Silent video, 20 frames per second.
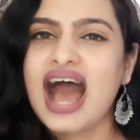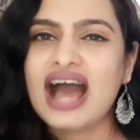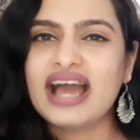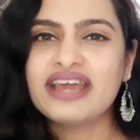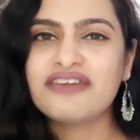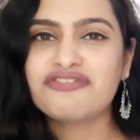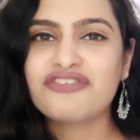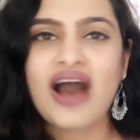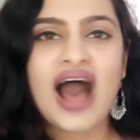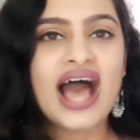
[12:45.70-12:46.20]

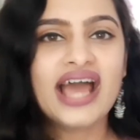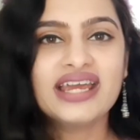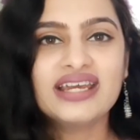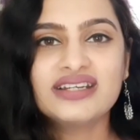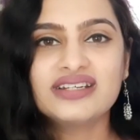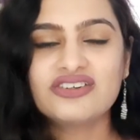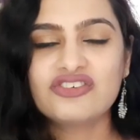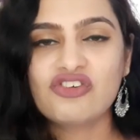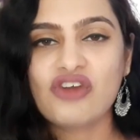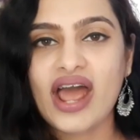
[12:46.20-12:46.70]
if
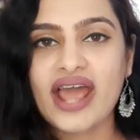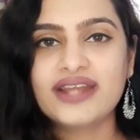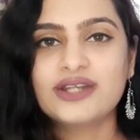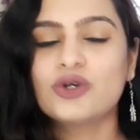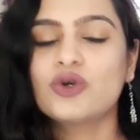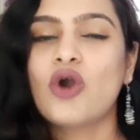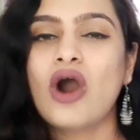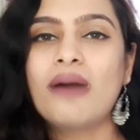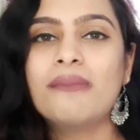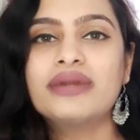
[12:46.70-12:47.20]
I try to
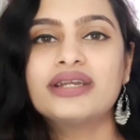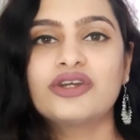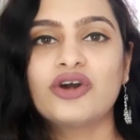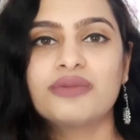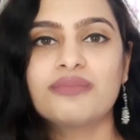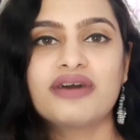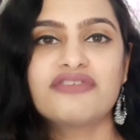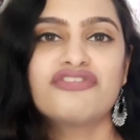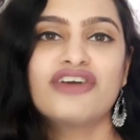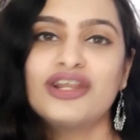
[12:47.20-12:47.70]
comment
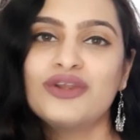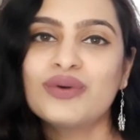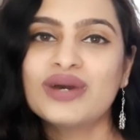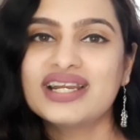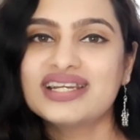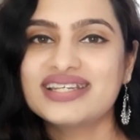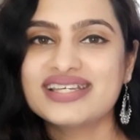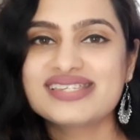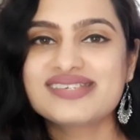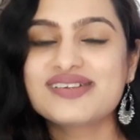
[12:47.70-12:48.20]
on my fellow
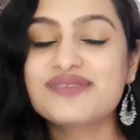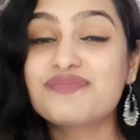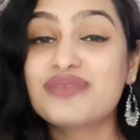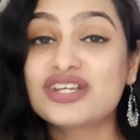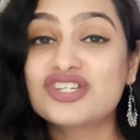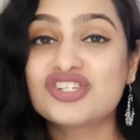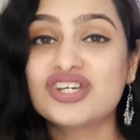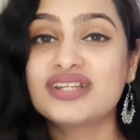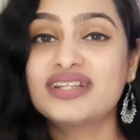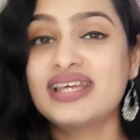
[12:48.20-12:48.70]
contestant
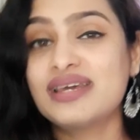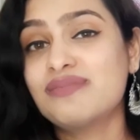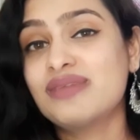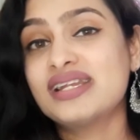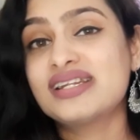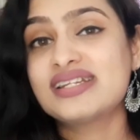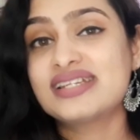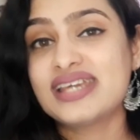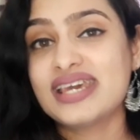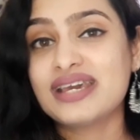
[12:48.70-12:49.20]
picture, they may
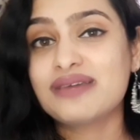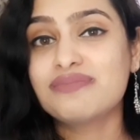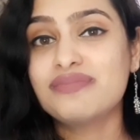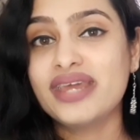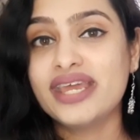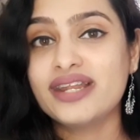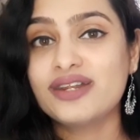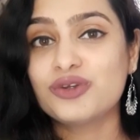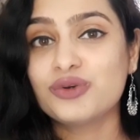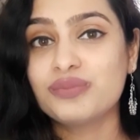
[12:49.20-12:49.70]
take
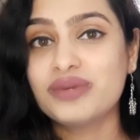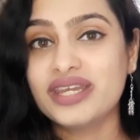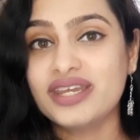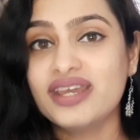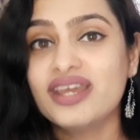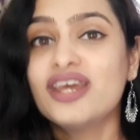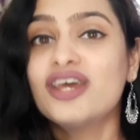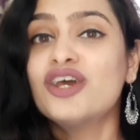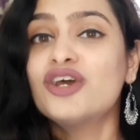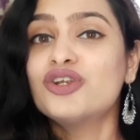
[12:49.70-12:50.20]
me to
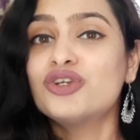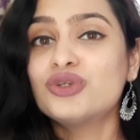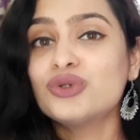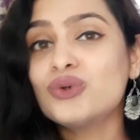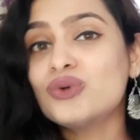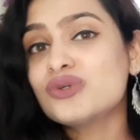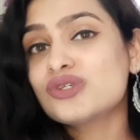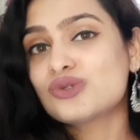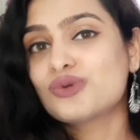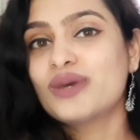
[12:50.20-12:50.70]
be
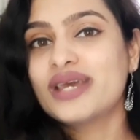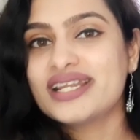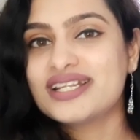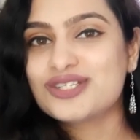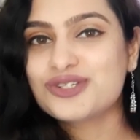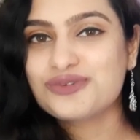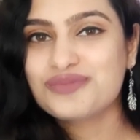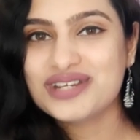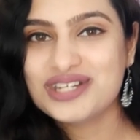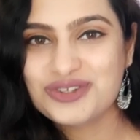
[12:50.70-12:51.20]
too sweet
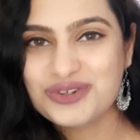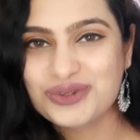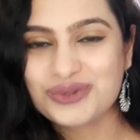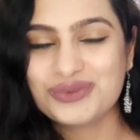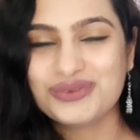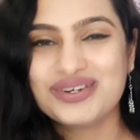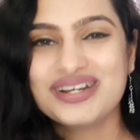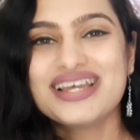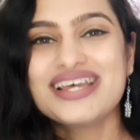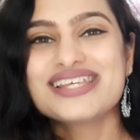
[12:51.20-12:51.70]
to be
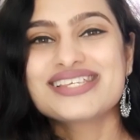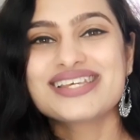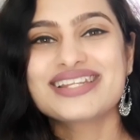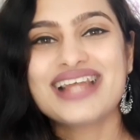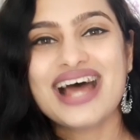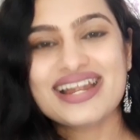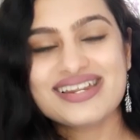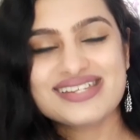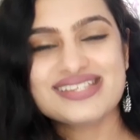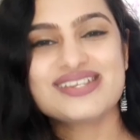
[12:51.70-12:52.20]
true. So
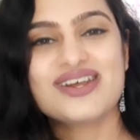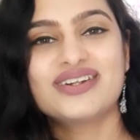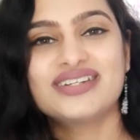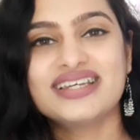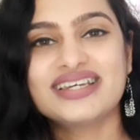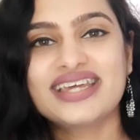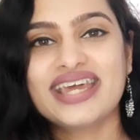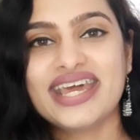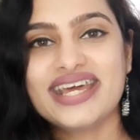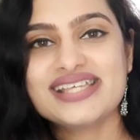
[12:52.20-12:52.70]
that is not
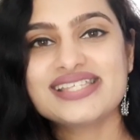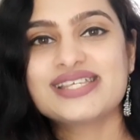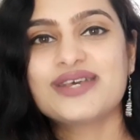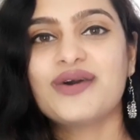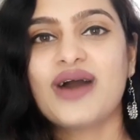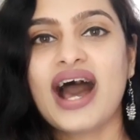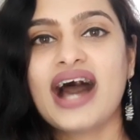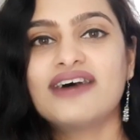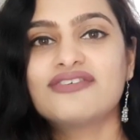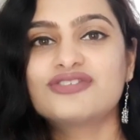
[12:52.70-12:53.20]
the case. You
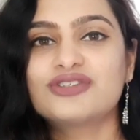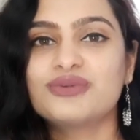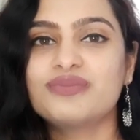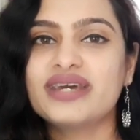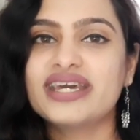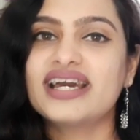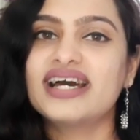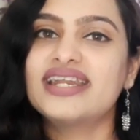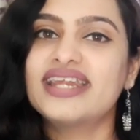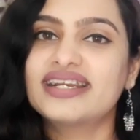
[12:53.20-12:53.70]
have to
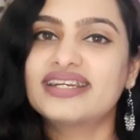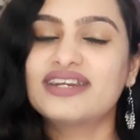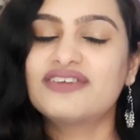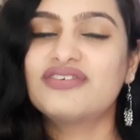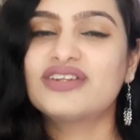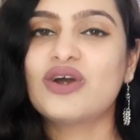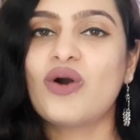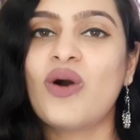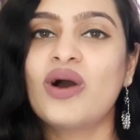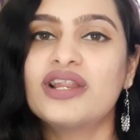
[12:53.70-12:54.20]
be connected
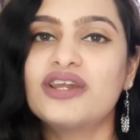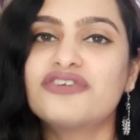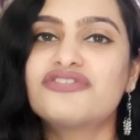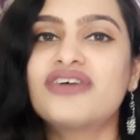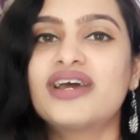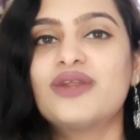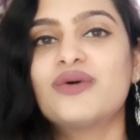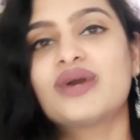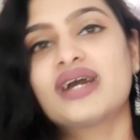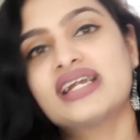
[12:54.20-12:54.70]
with all your
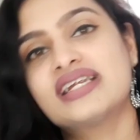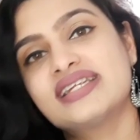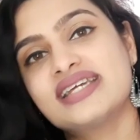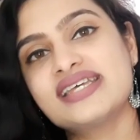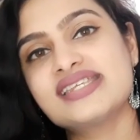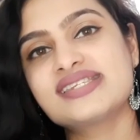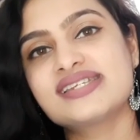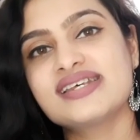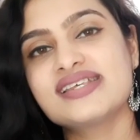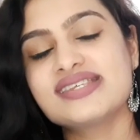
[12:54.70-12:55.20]
fellow
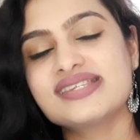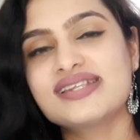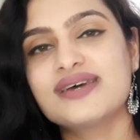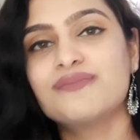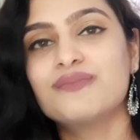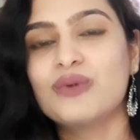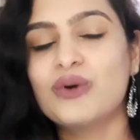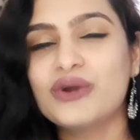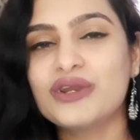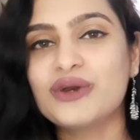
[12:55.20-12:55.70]
contestants. The
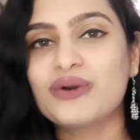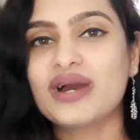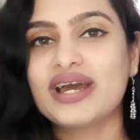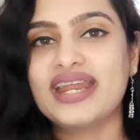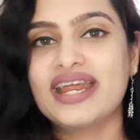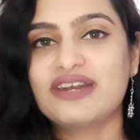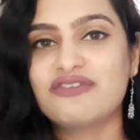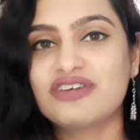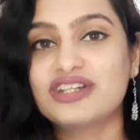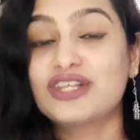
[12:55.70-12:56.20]
more you
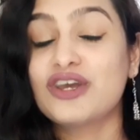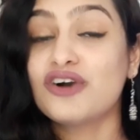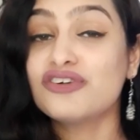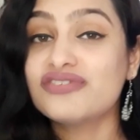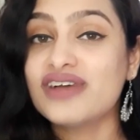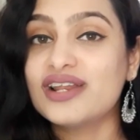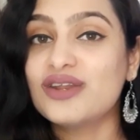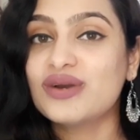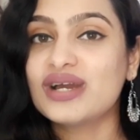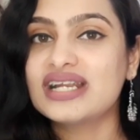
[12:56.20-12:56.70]
connect with your
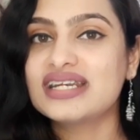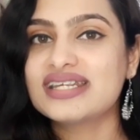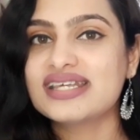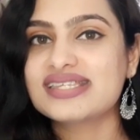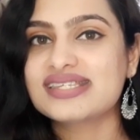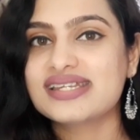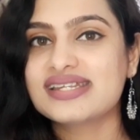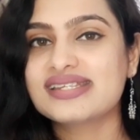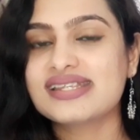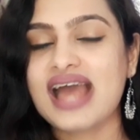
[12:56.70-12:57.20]
fellow
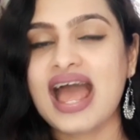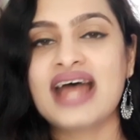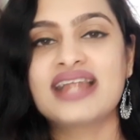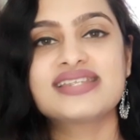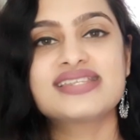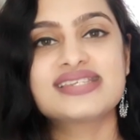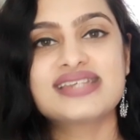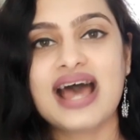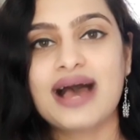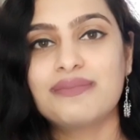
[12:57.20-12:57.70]
contestants and
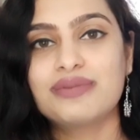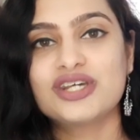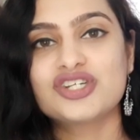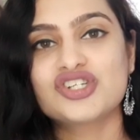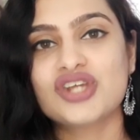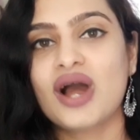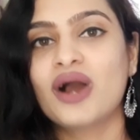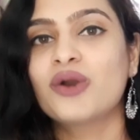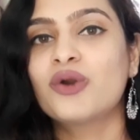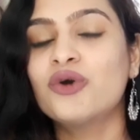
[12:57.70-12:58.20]

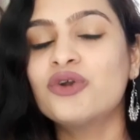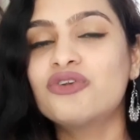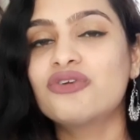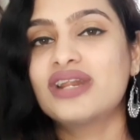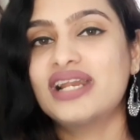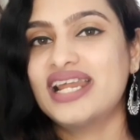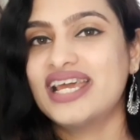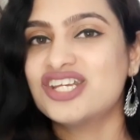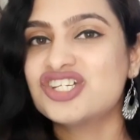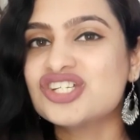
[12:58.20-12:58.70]
establish a good
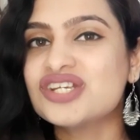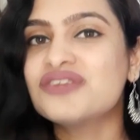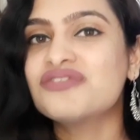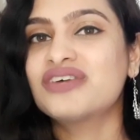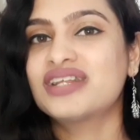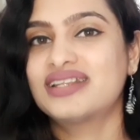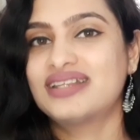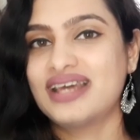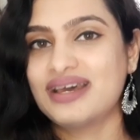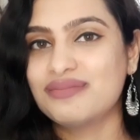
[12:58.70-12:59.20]
relation
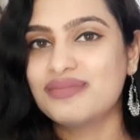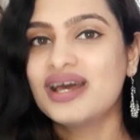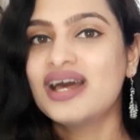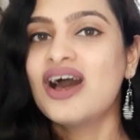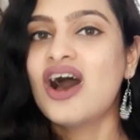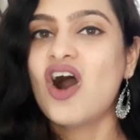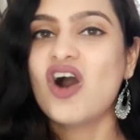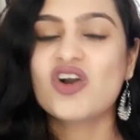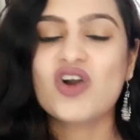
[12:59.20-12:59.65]
with them, a